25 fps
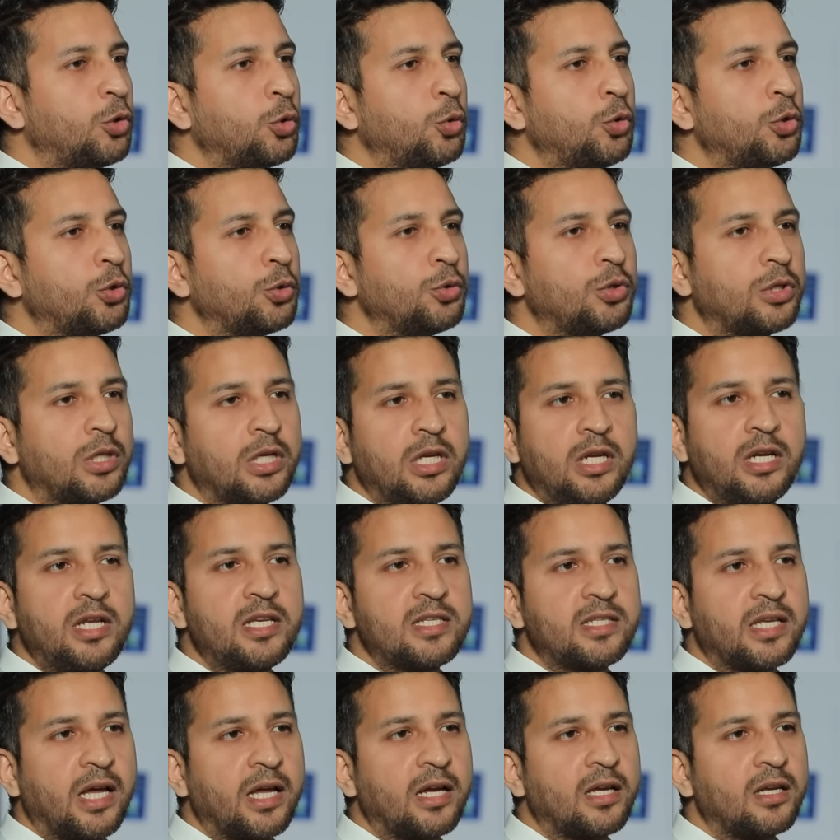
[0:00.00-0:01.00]
2 to 3
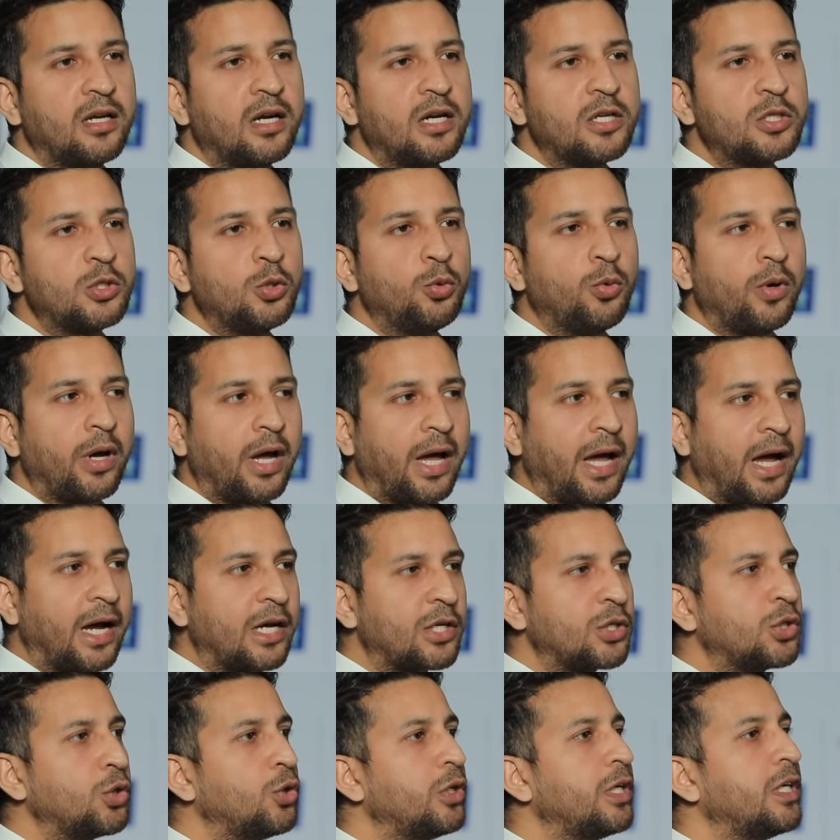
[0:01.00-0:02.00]
recyclers who
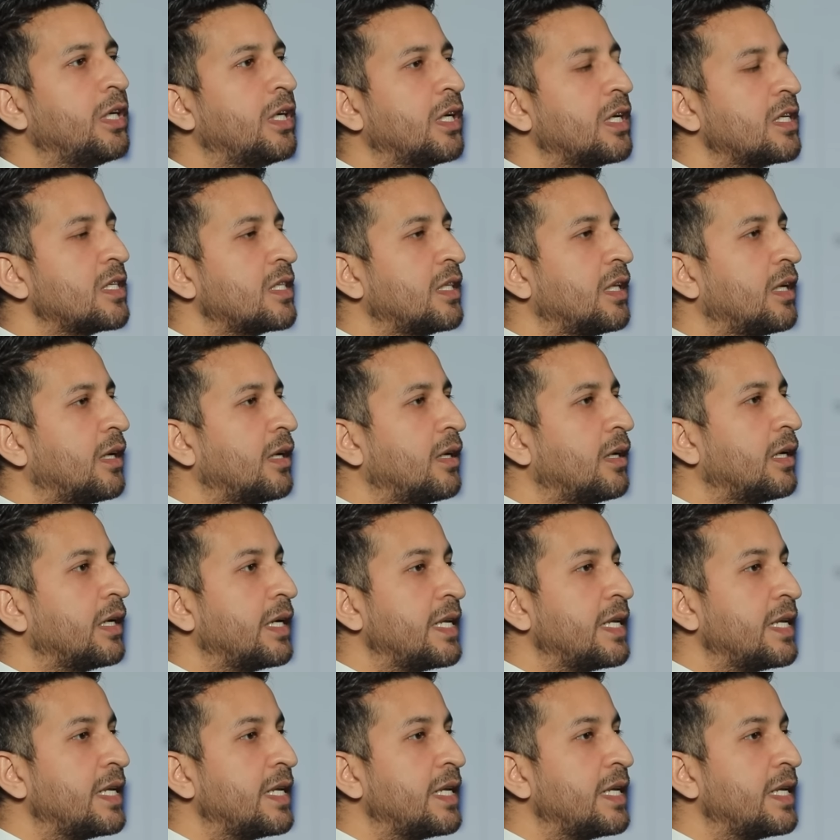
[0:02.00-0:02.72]
actually does the